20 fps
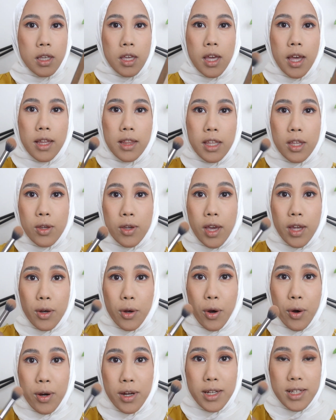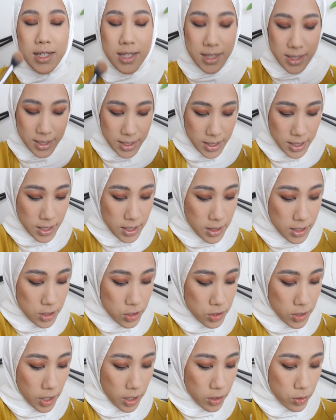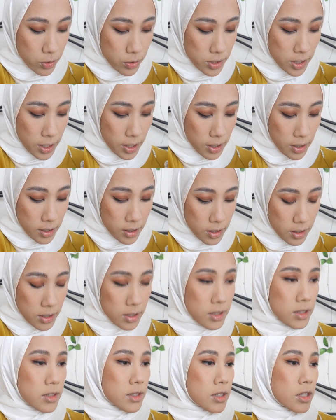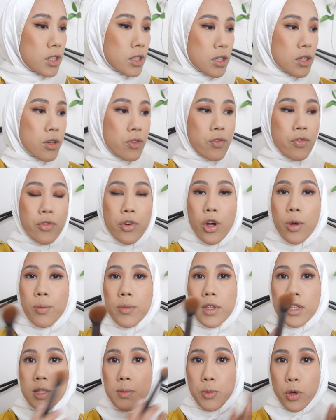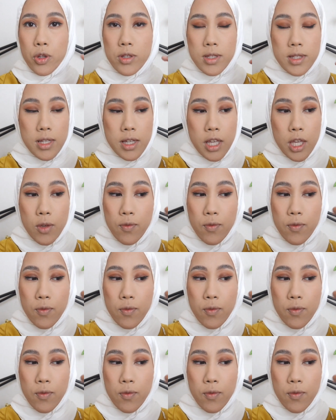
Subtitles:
Okay, I think you can already see the shadow there from this bronzer.